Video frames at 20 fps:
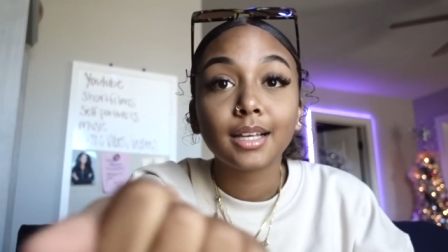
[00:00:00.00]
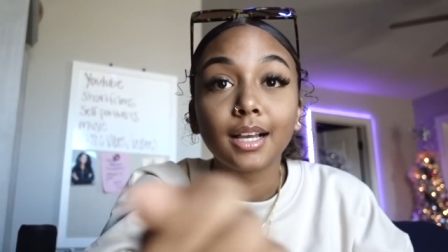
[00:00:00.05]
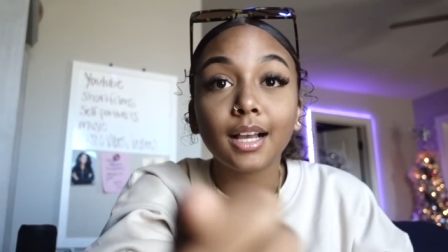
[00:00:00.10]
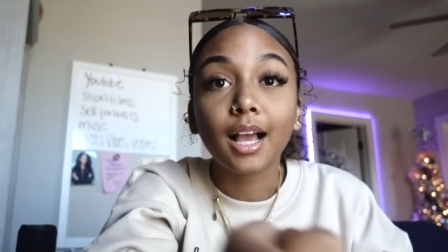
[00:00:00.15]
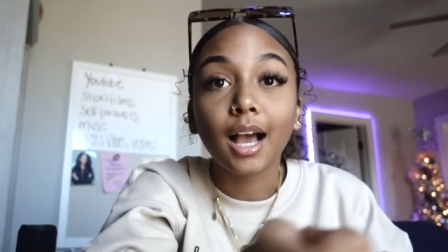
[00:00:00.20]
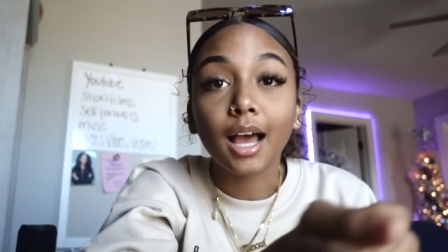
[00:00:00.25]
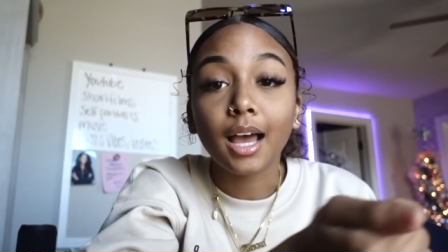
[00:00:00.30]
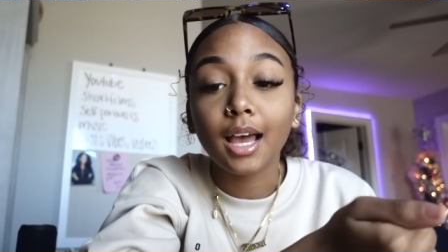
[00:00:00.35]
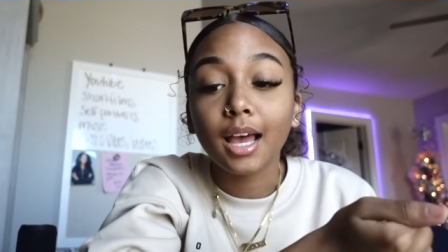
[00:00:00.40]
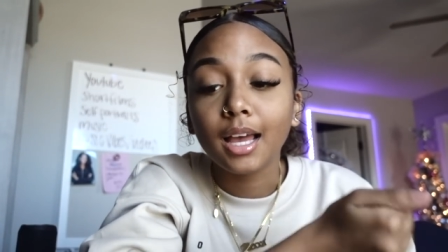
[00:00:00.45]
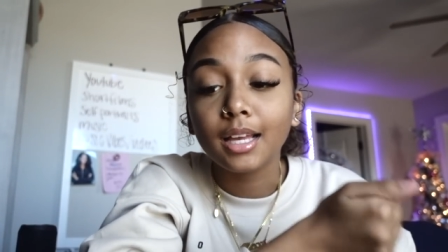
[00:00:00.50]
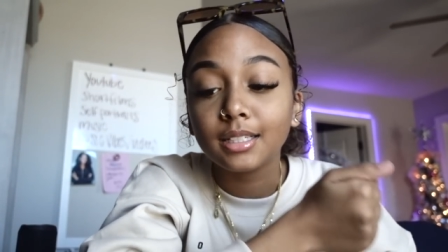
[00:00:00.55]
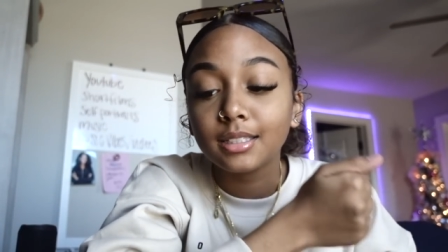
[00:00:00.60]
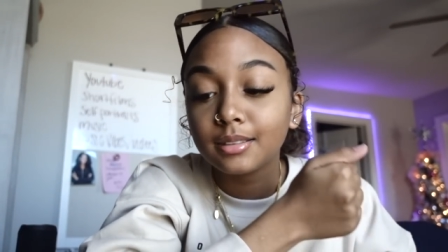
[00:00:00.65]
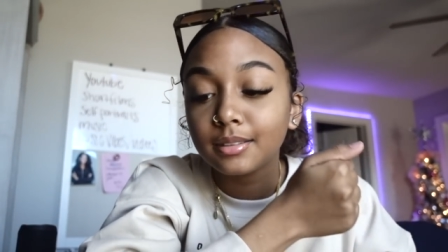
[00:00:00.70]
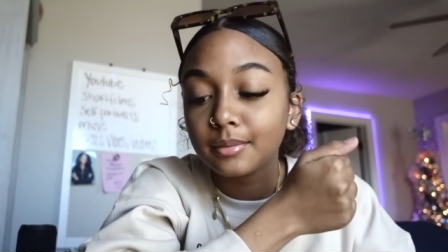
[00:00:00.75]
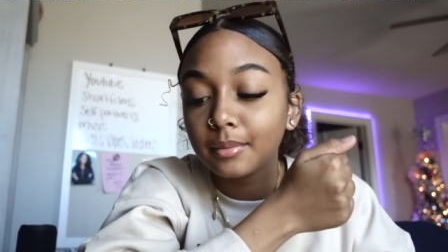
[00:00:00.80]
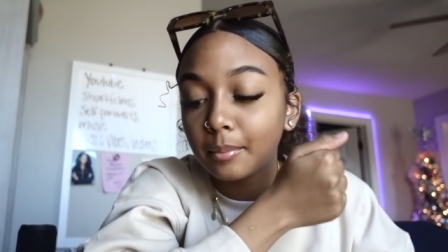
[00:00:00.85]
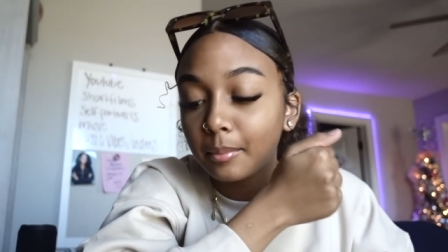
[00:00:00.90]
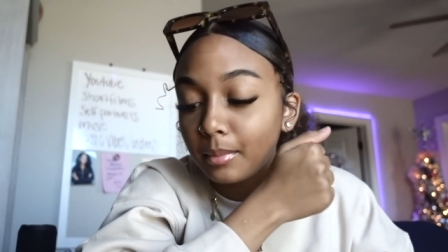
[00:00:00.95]
got
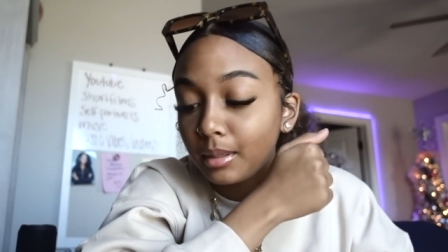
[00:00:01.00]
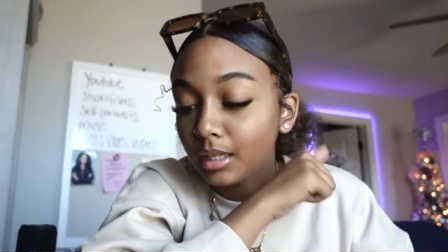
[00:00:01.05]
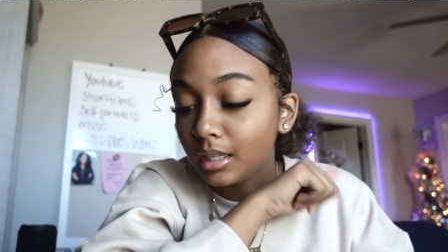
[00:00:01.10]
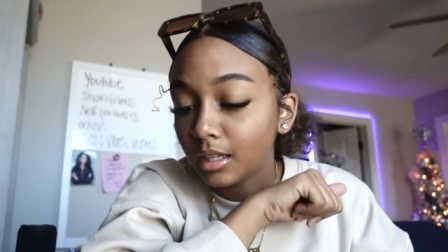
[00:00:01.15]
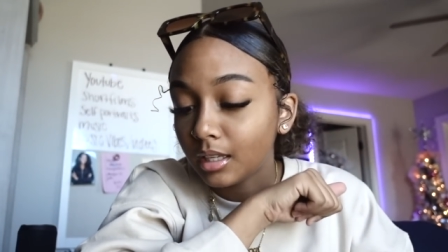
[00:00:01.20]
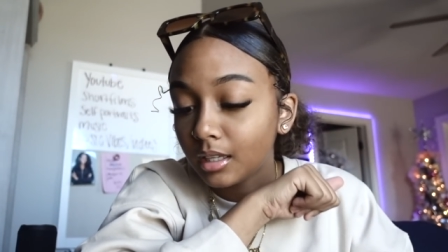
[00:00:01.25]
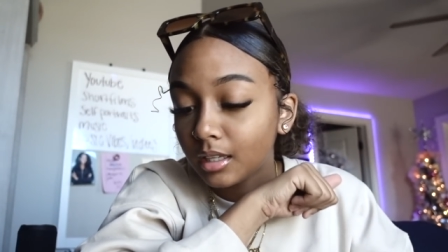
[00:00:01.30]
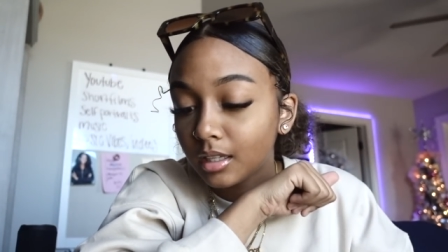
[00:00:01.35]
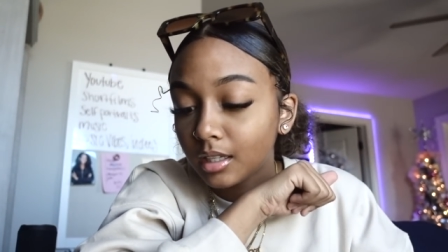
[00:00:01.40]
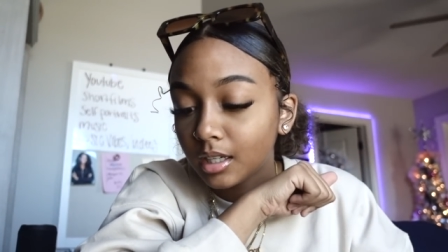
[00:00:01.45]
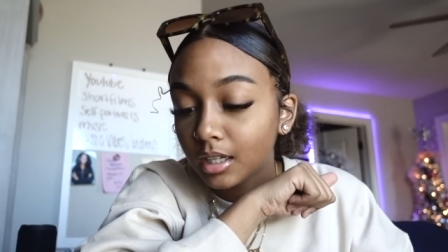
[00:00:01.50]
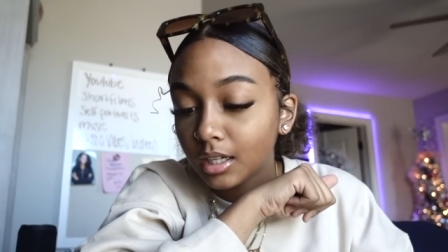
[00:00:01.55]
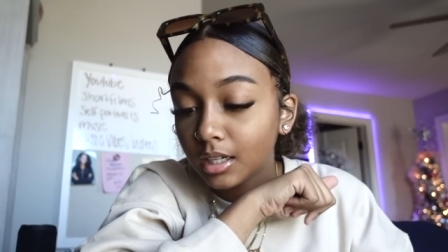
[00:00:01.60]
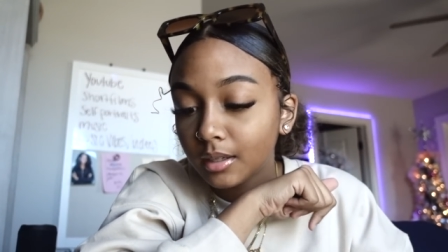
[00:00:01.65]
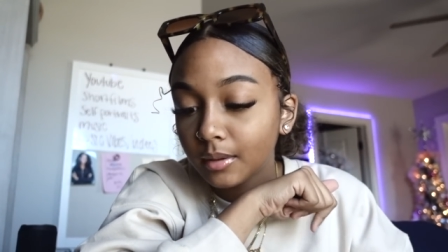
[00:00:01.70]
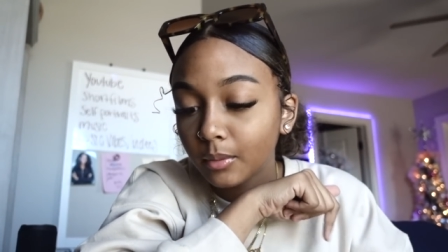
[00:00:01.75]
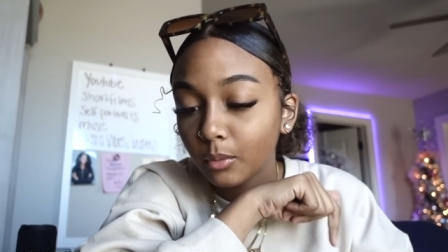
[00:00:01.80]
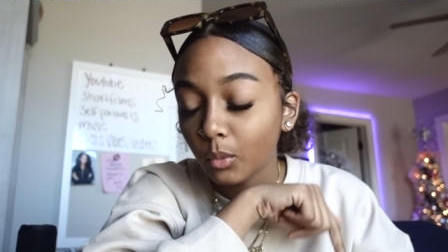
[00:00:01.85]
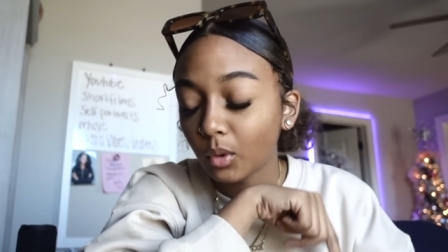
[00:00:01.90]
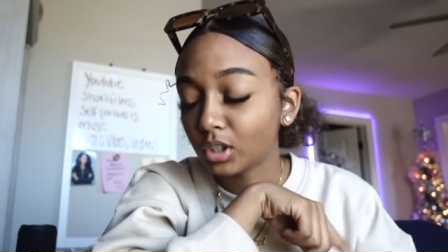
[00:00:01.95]
me,
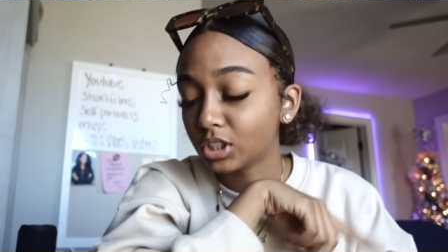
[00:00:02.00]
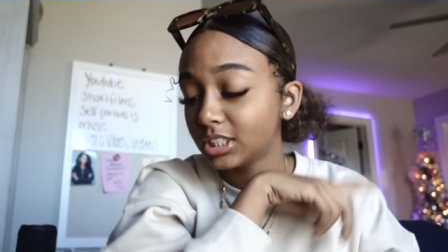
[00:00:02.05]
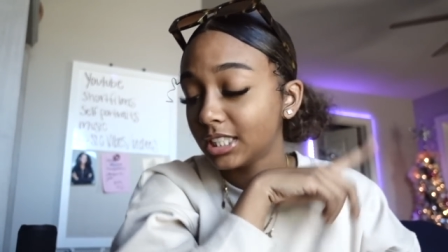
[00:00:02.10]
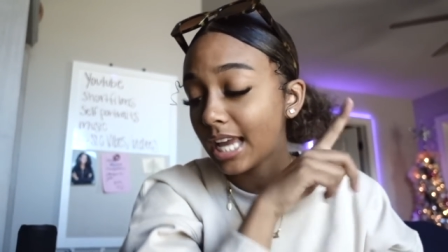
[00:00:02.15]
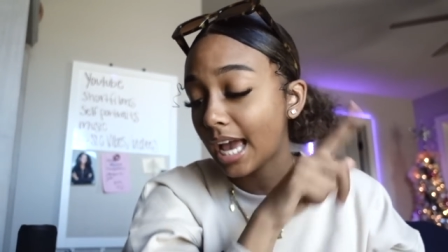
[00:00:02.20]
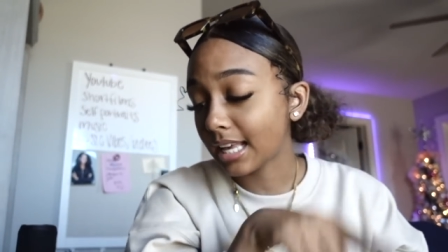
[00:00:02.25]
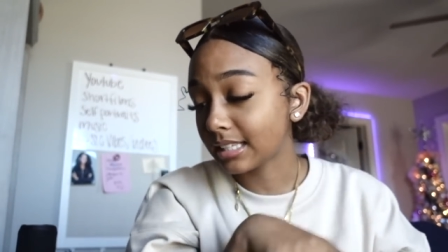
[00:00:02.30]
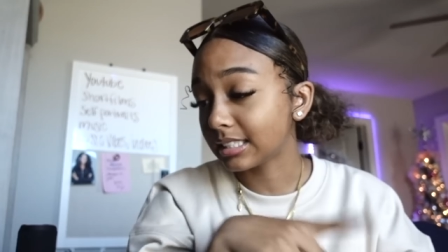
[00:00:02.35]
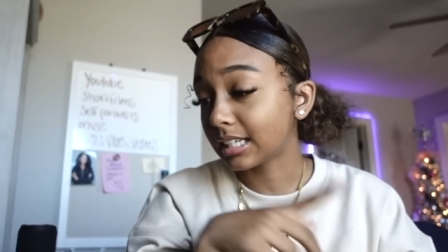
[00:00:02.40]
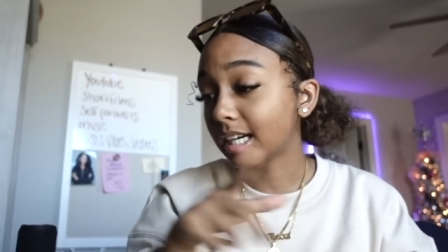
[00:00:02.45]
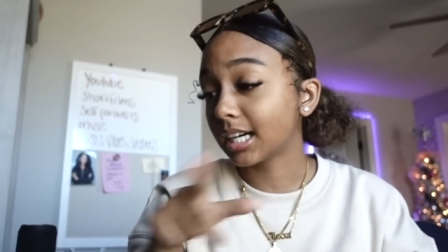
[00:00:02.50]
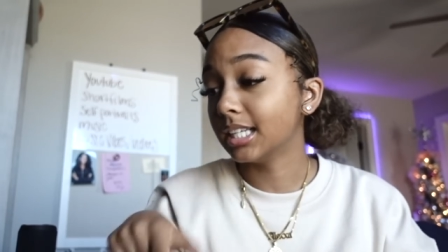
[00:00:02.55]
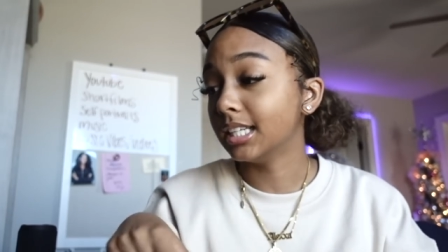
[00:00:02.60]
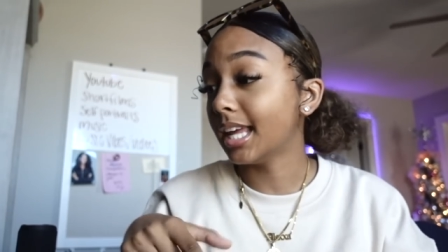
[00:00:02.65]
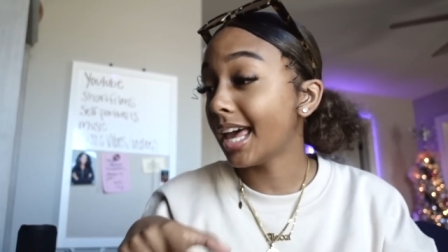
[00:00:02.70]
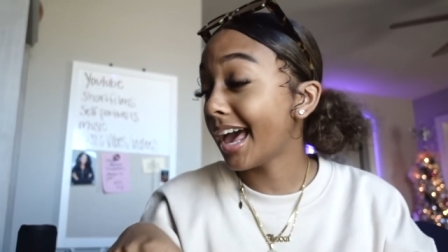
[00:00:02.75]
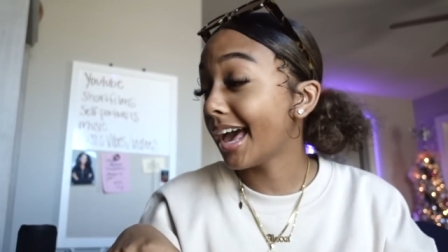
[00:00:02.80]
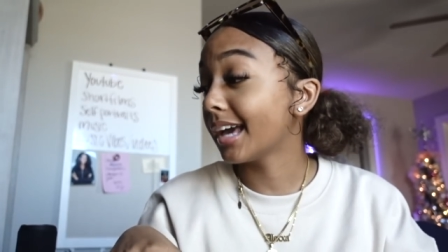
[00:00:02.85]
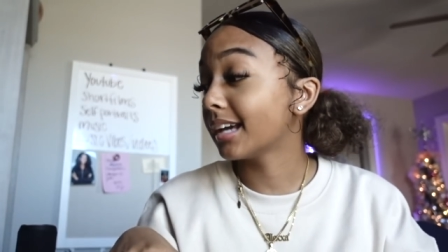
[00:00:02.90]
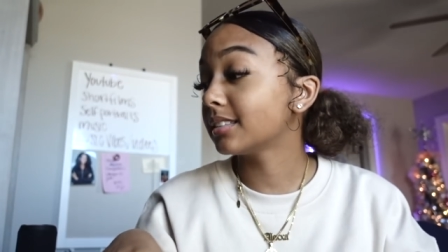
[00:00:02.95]
well, she has a
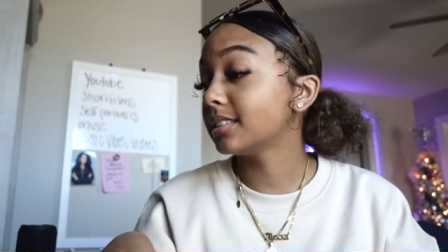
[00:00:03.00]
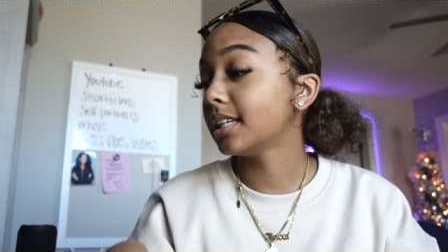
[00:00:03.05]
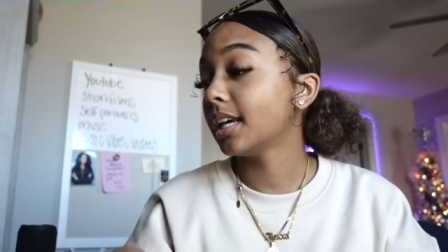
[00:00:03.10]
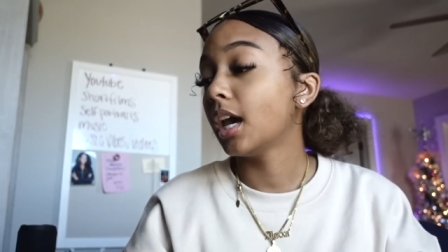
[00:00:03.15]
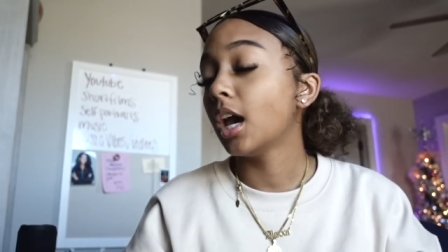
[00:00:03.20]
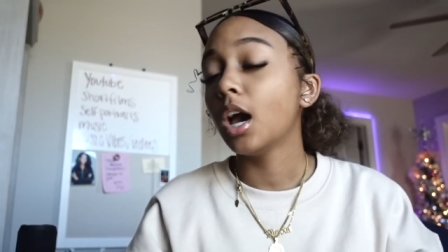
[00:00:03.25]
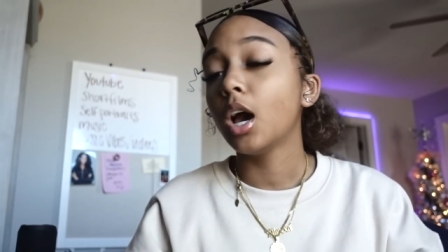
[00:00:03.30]
Connect,